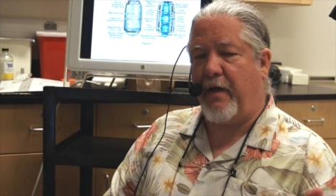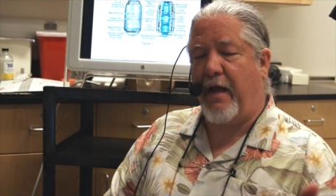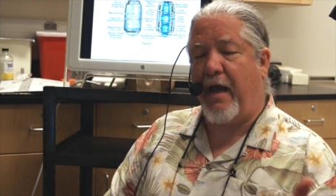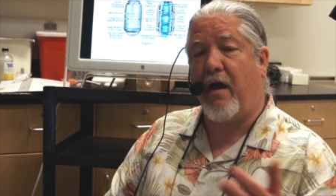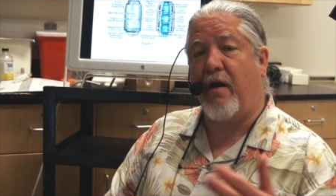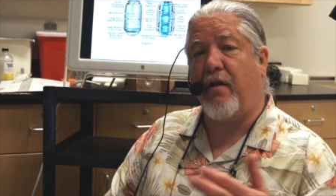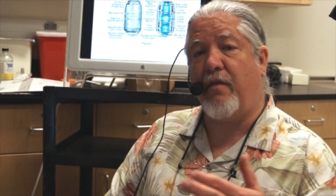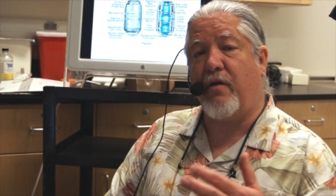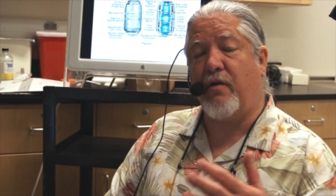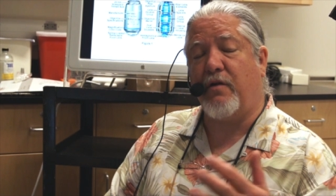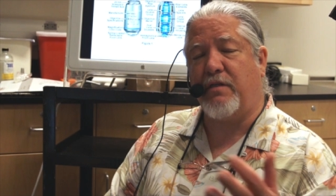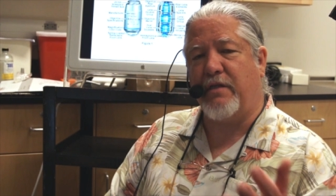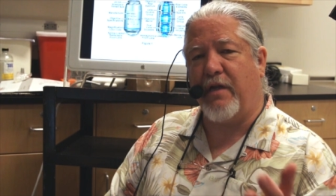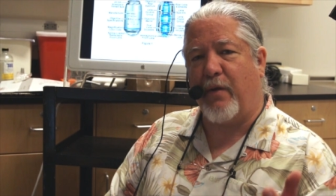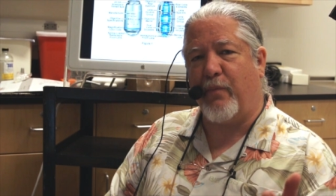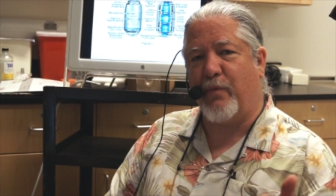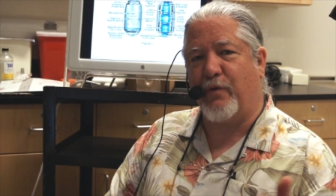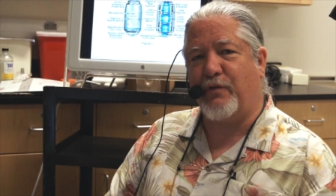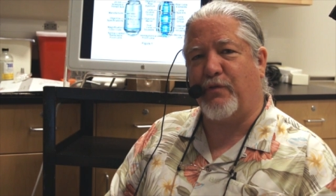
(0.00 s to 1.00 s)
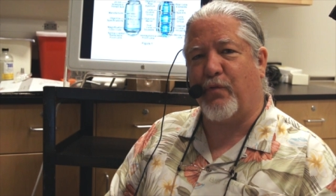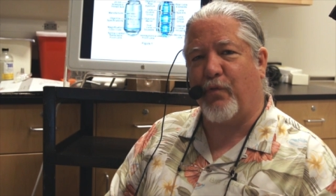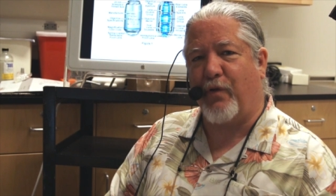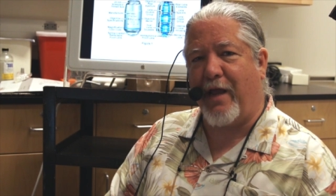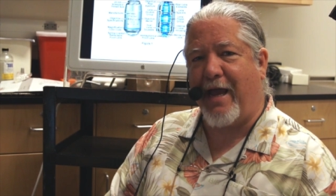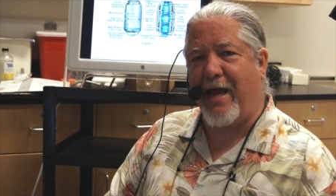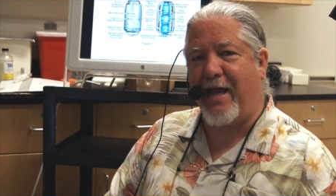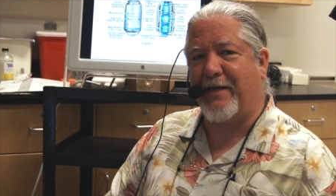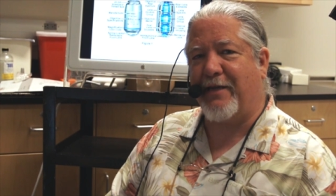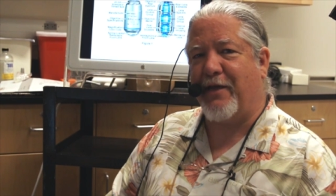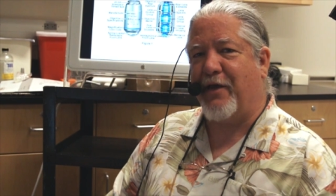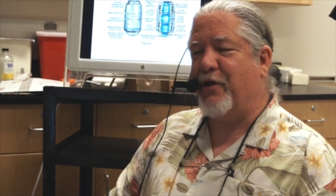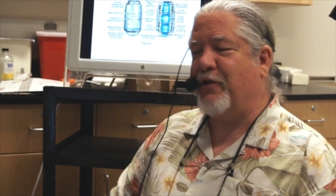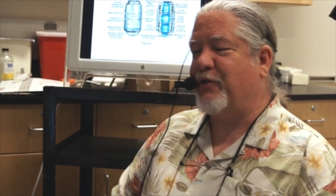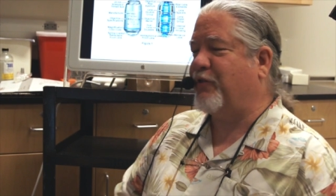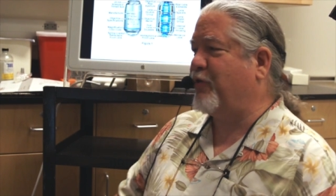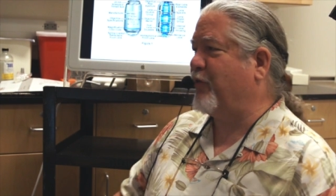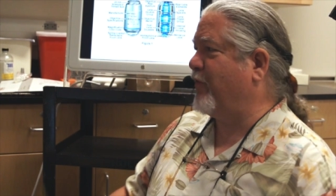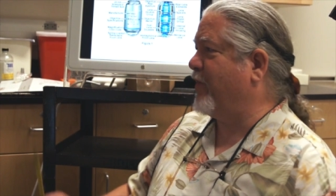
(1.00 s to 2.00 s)
How do those numbers relate
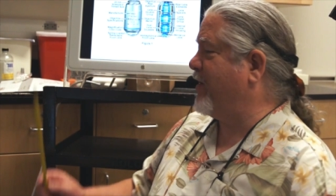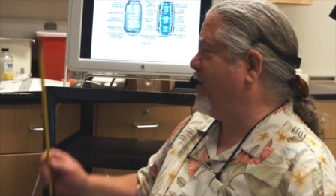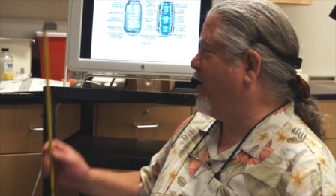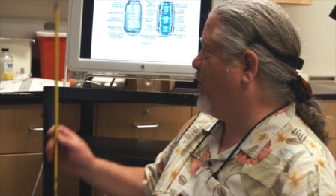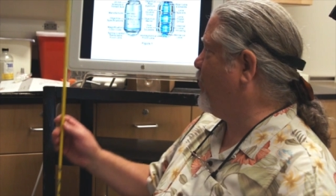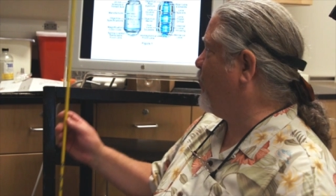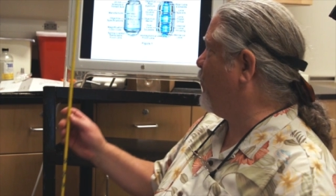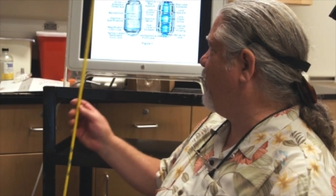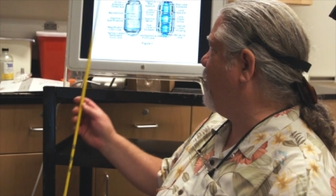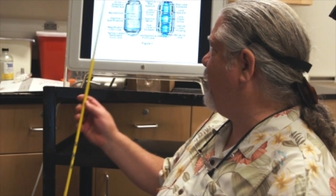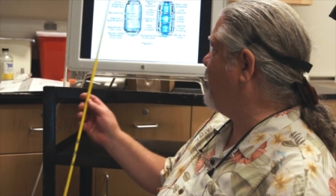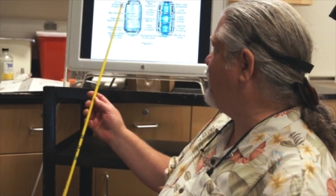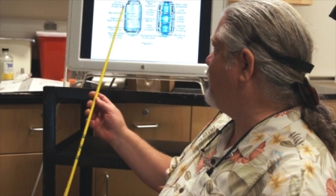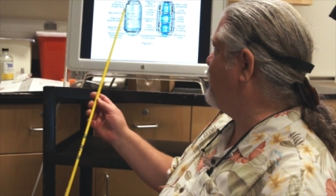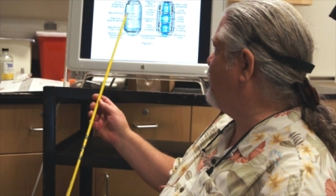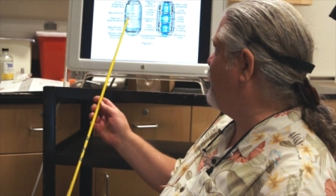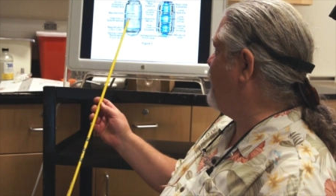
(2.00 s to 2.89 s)
to the number that's